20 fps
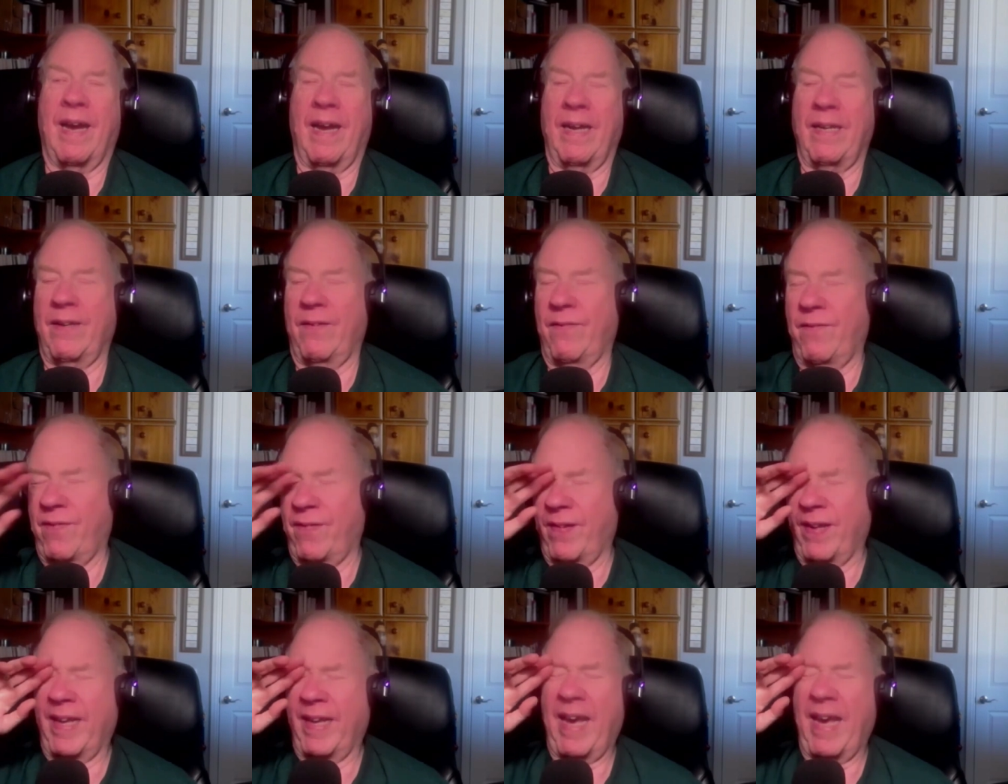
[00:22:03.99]
kind
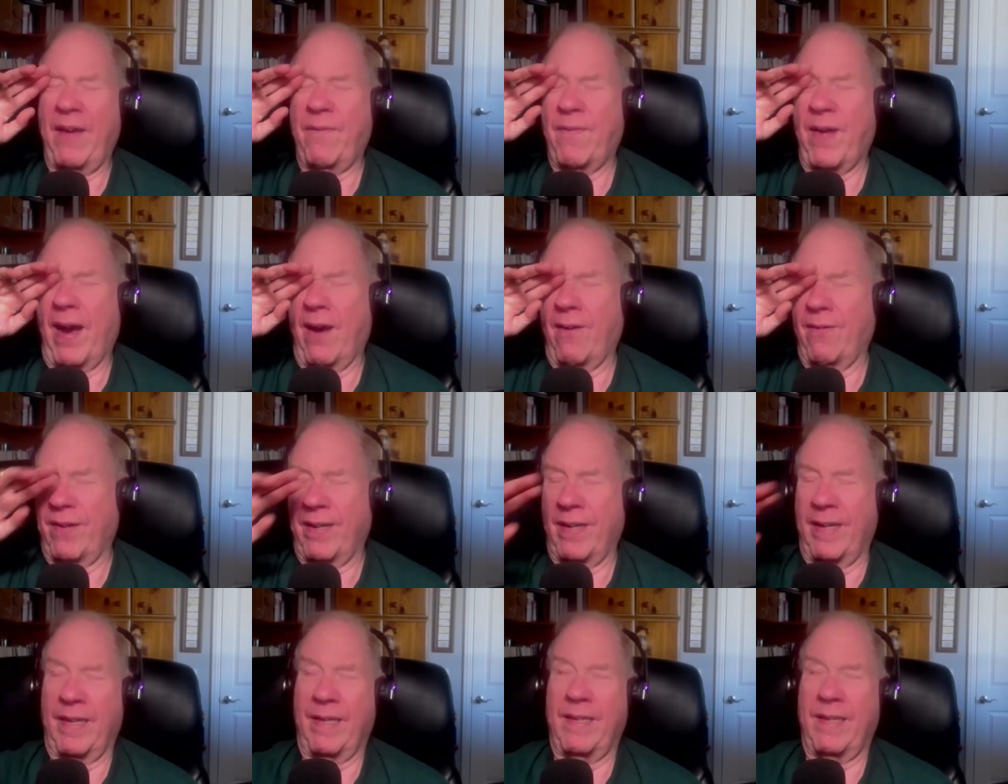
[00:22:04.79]
of gave out.
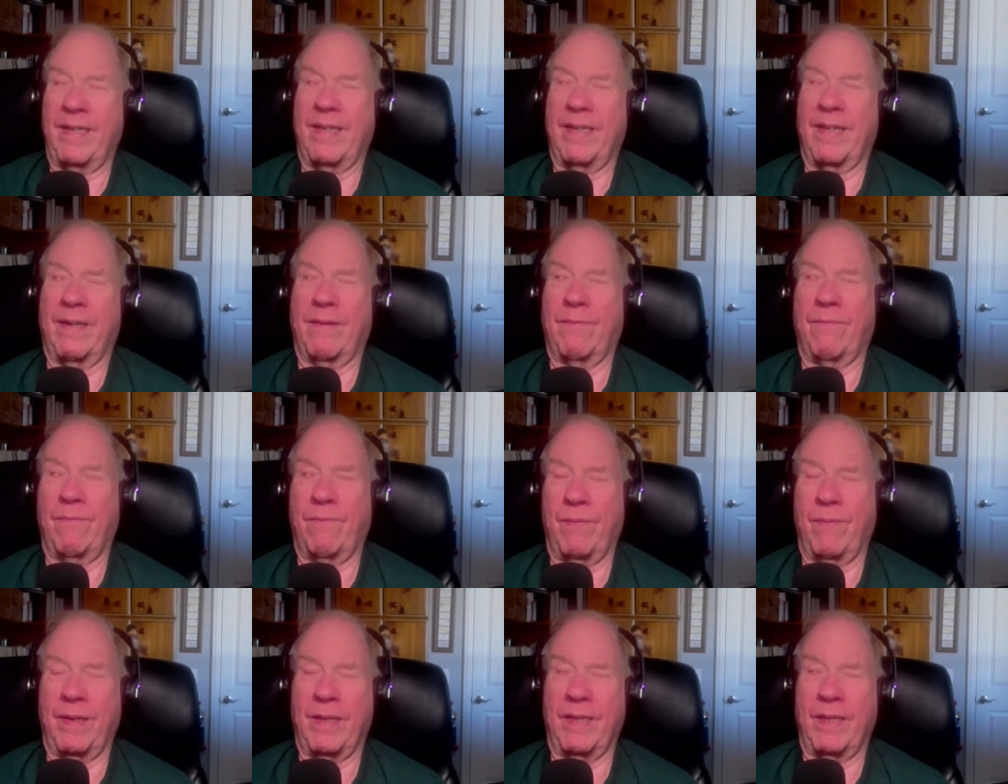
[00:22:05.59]
And uh,
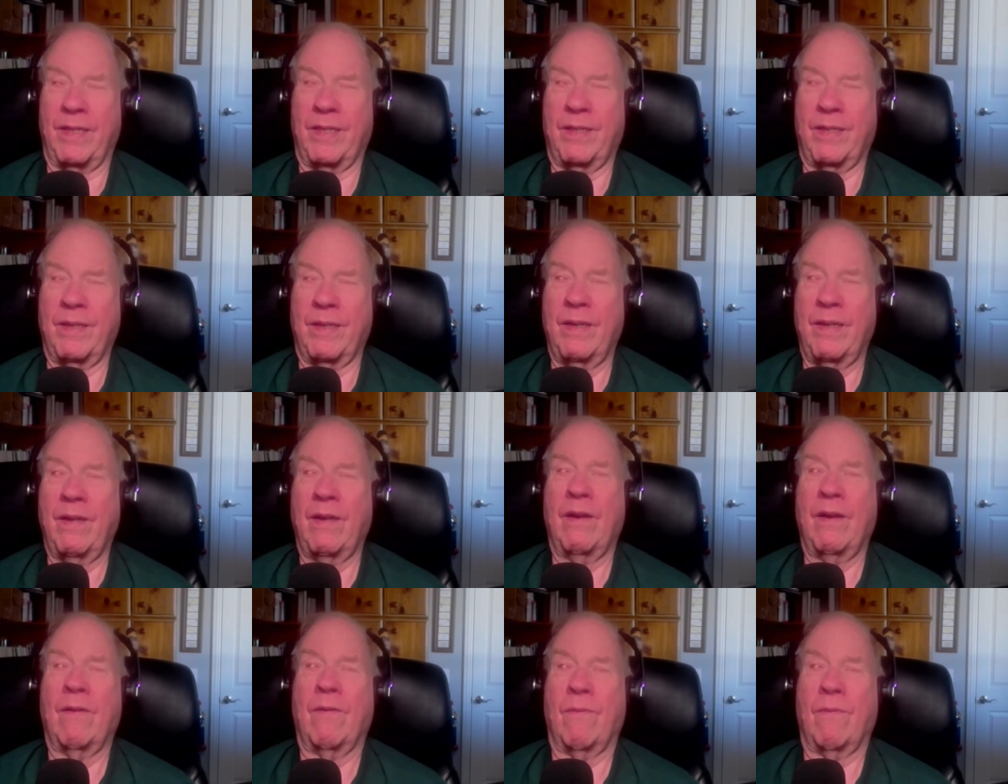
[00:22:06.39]
it is
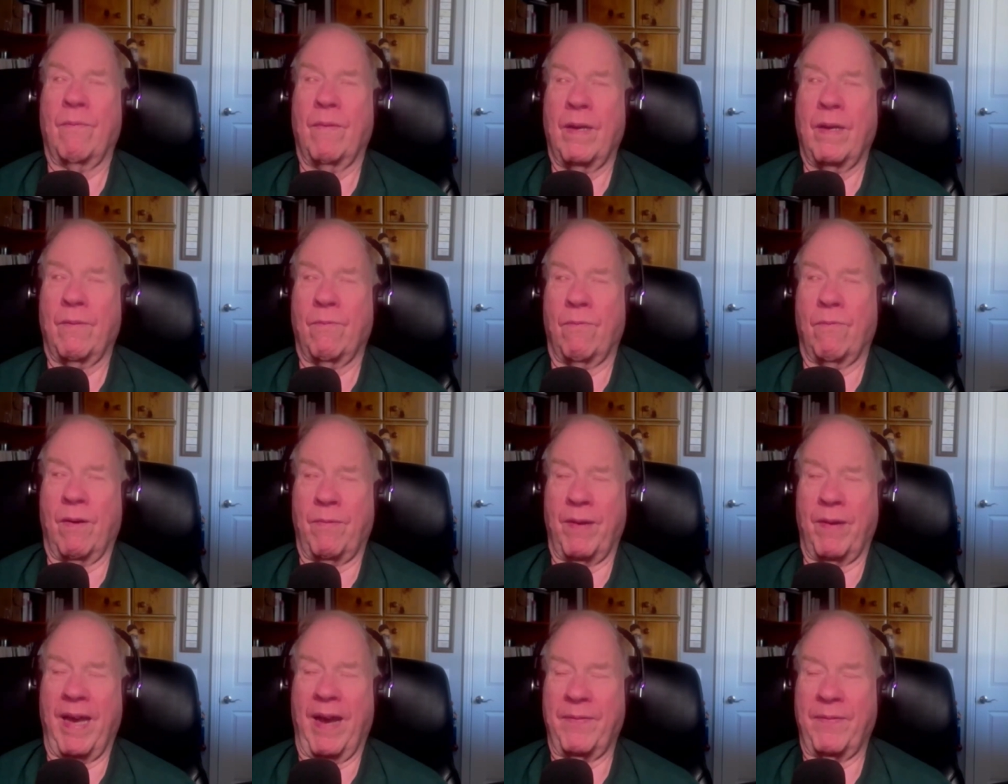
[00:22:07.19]

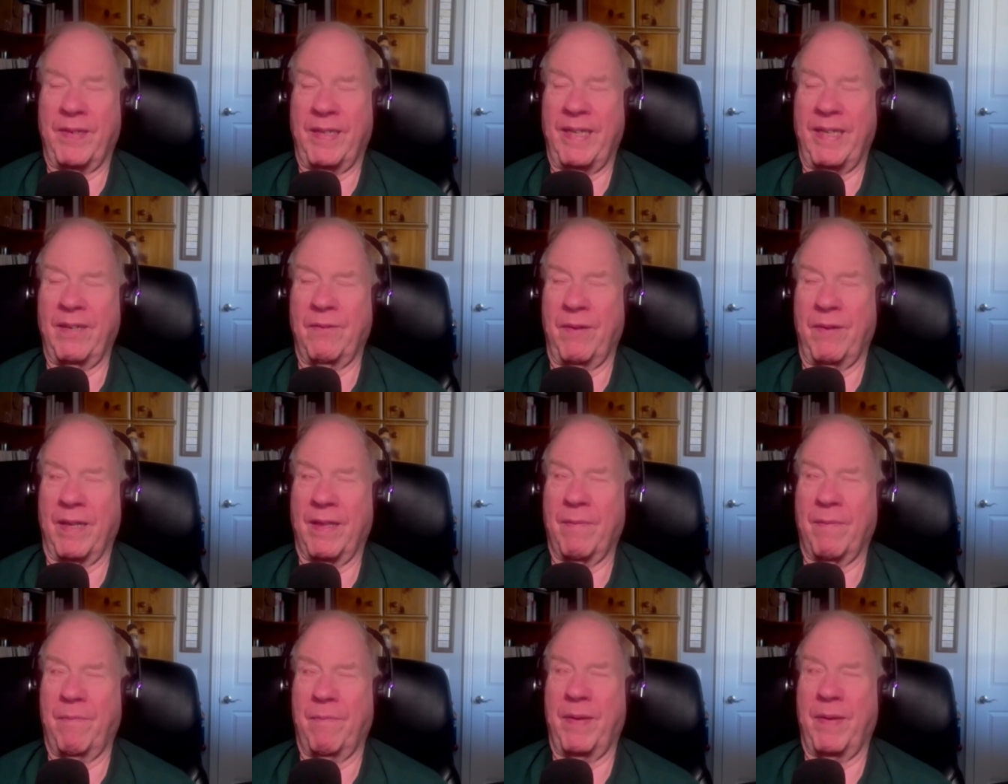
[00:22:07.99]
what we have to deal with.